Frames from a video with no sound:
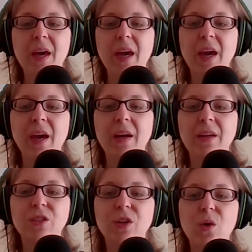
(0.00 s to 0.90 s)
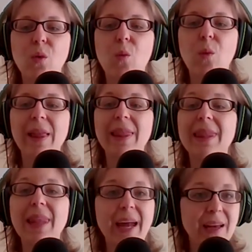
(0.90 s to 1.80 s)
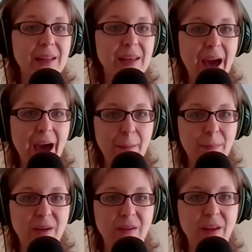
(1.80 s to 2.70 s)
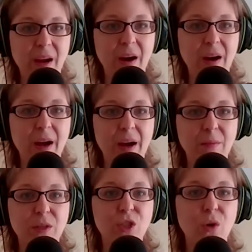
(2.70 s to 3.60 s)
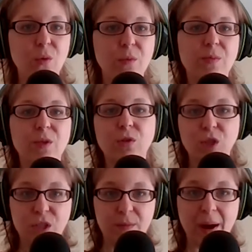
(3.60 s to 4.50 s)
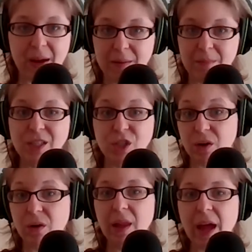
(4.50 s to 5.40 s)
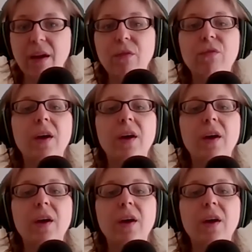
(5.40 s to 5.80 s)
And what likely happened there, so just my general life,